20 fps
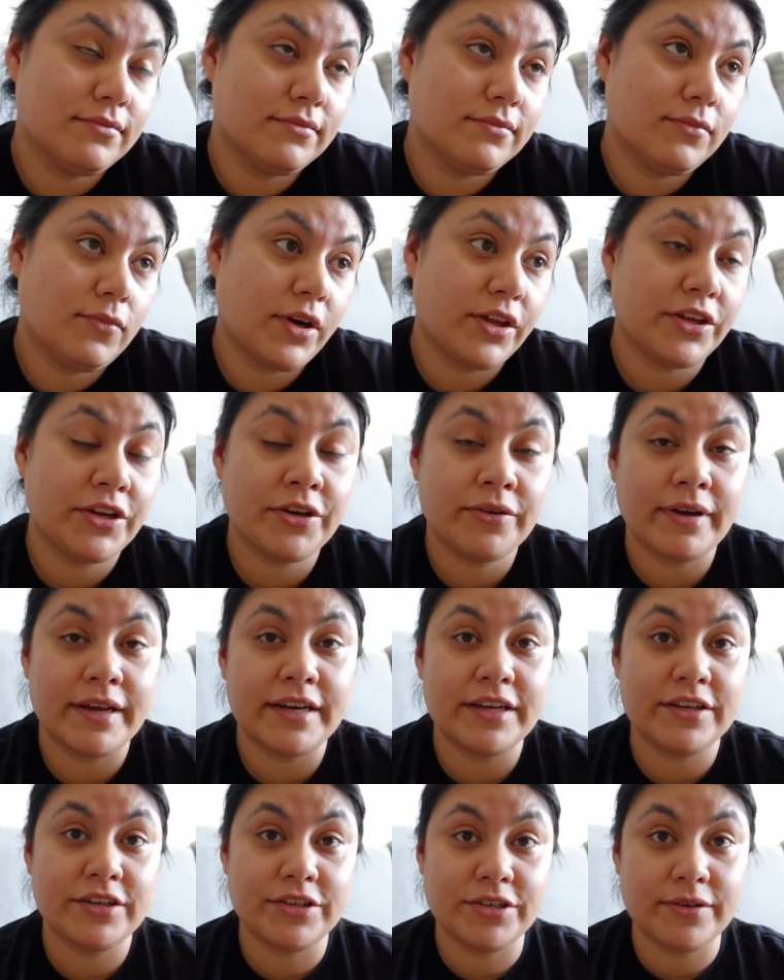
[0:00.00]
Whether you're
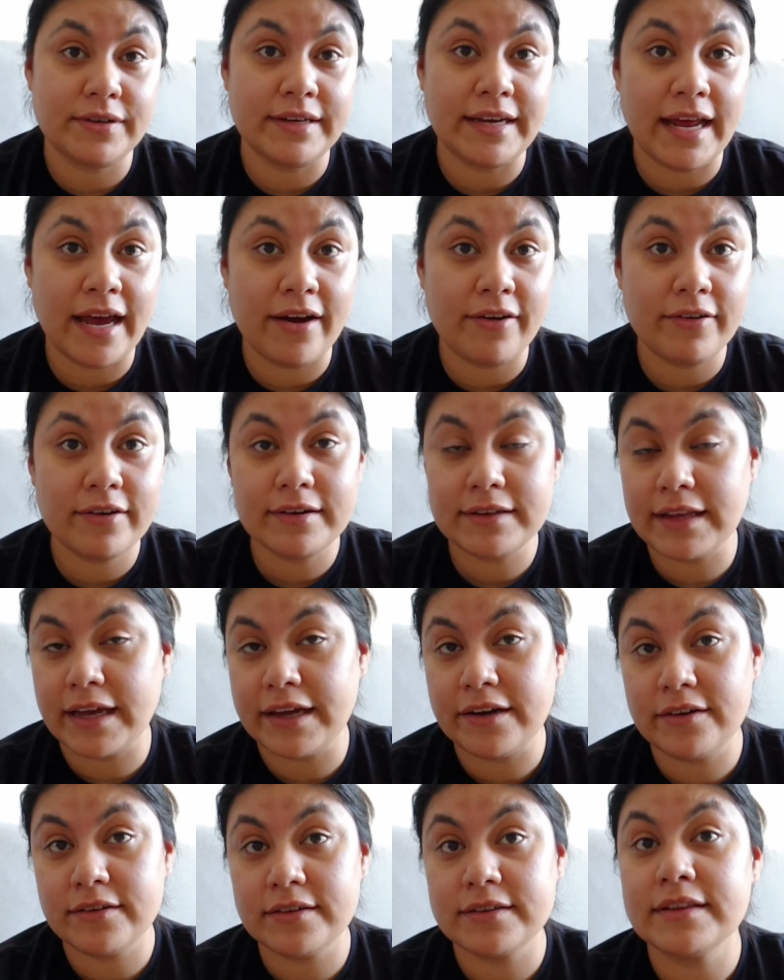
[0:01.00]
ready to do it now or
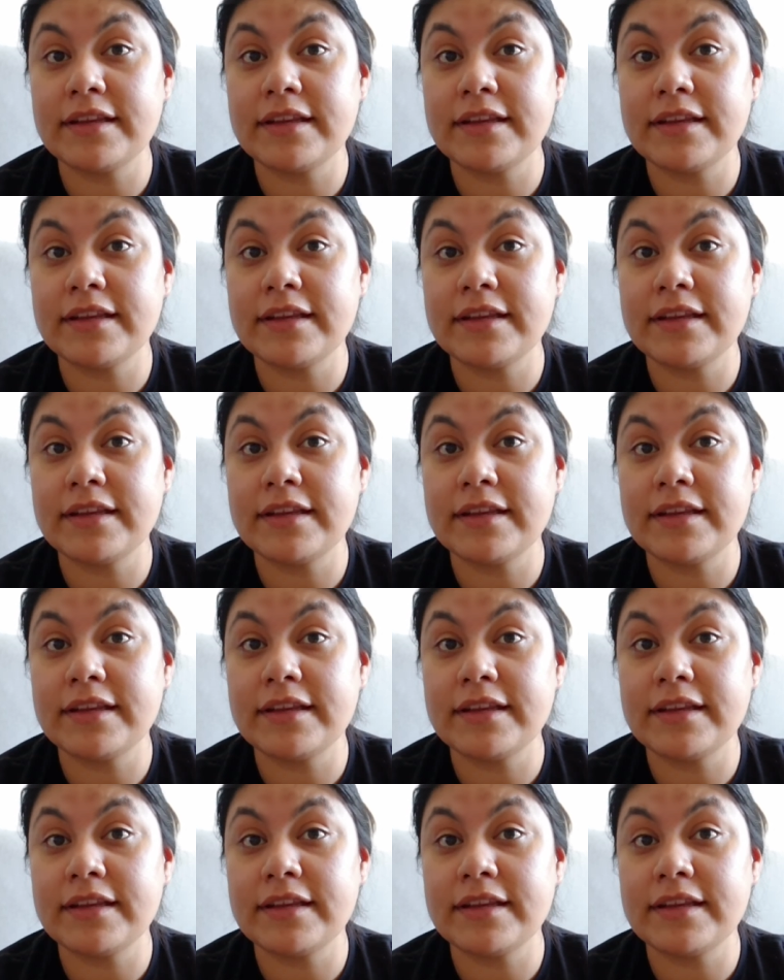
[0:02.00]
later,